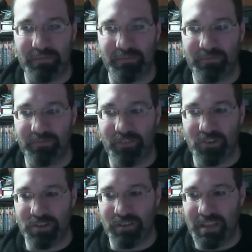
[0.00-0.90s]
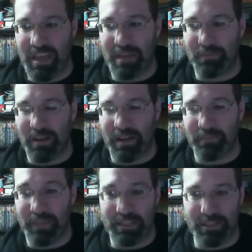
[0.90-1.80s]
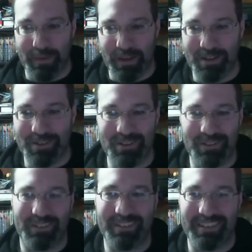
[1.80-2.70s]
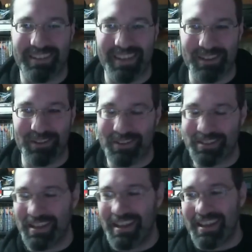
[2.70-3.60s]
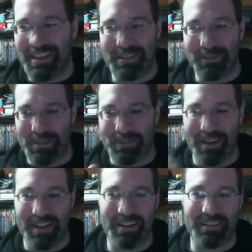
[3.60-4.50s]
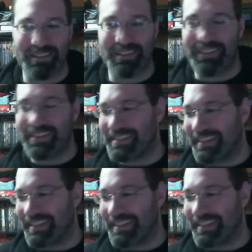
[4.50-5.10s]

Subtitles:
version of the game, thanks to my uncle. Thank you, Chris. He's the reason why I got into the series.